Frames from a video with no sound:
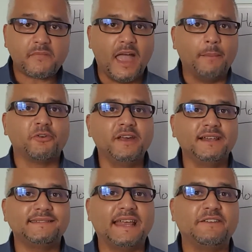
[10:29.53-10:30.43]
I'm a real
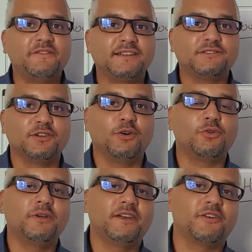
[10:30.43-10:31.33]
estate investor
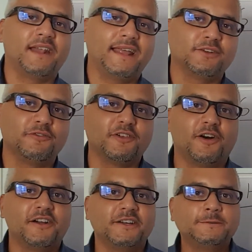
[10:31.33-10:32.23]
local here in Orlando,
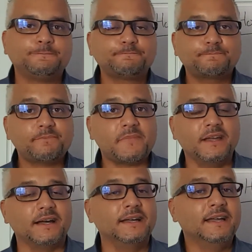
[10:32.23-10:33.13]
Florida.
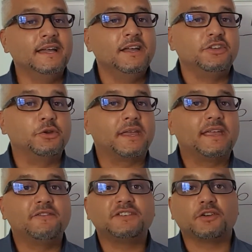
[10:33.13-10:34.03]
You can
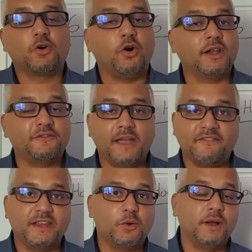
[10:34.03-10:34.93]
give us a call if you
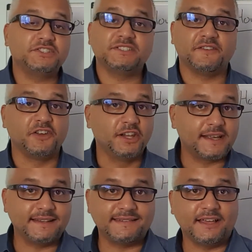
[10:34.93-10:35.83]
have any questions. If you're
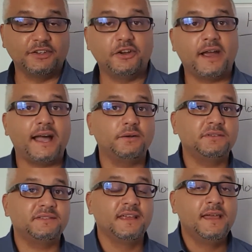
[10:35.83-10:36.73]
looking to sell your
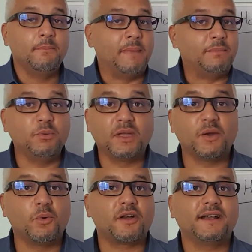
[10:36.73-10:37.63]
house, maybe we
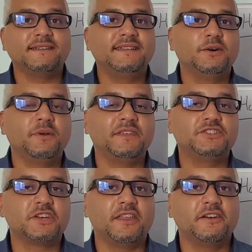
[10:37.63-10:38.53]
can work on a deal with
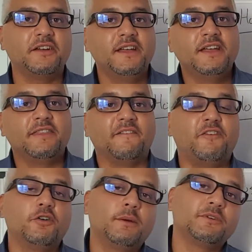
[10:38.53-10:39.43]
each other. The
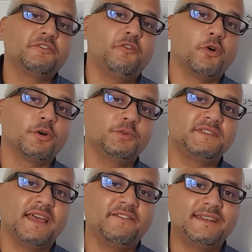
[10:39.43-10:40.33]
phone number is
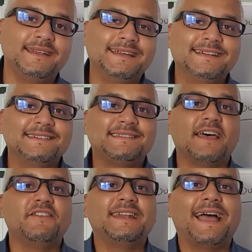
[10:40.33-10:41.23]

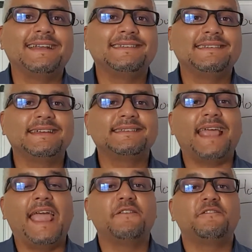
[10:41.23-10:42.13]

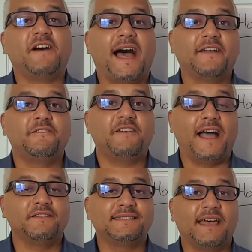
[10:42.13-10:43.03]

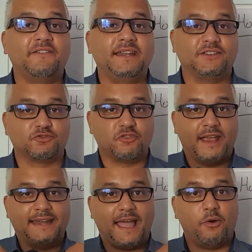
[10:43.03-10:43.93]
407-796-8557. It's
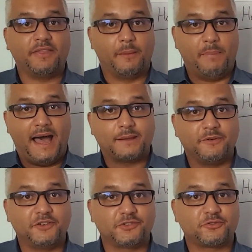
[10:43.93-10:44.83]
right now on the bottom
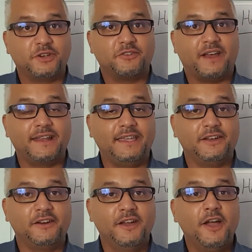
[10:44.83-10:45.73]
of your screen right
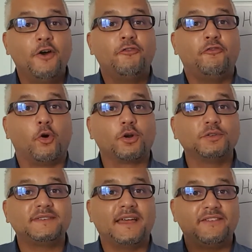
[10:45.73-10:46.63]
here.
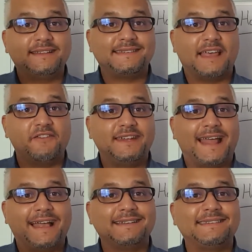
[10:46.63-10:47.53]

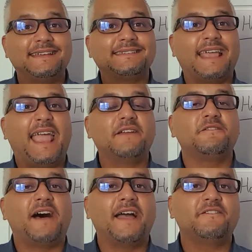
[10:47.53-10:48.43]

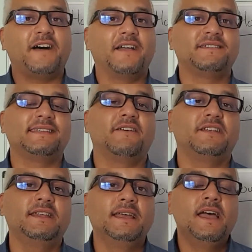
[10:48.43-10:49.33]

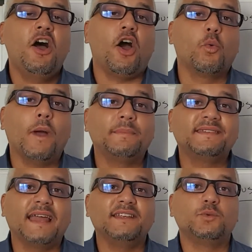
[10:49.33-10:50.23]
407-796-8557. Our
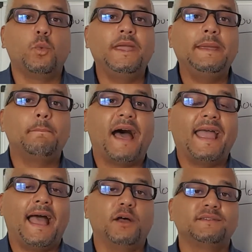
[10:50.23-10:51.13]
website is
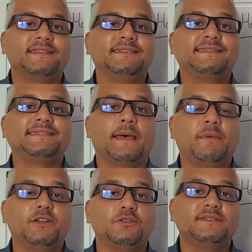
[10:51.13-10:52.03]

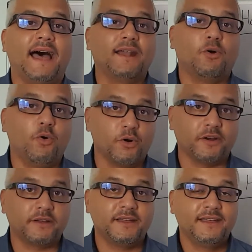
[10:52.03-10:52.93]

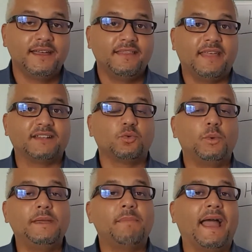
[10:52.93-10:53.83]
webuyhousesseminole.org. That's
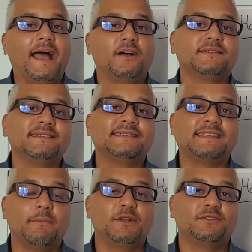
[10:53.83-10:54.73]

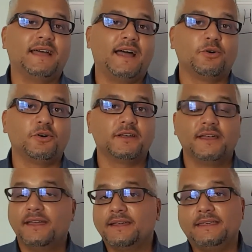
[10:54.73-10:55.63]
webuyhousesseminole.org.
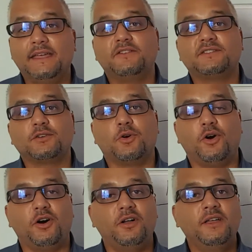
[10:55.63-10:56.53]
Give us a
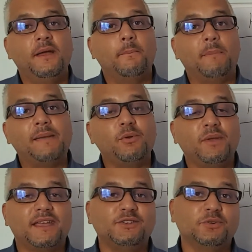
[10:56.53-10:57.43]
call. Maybe
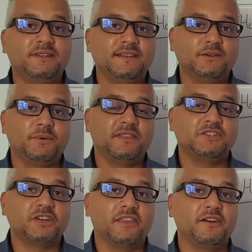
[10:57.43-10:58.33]
we can do a deal with
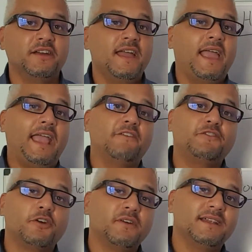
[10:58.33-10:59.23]
each other. If
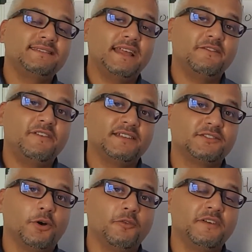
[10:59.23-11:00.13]
you're a real estate
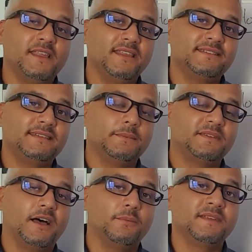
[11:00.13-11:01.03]
investor, hopefully these
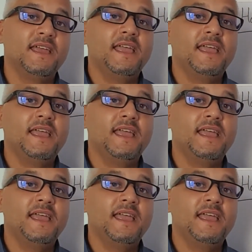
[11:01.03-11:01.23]
tips helped.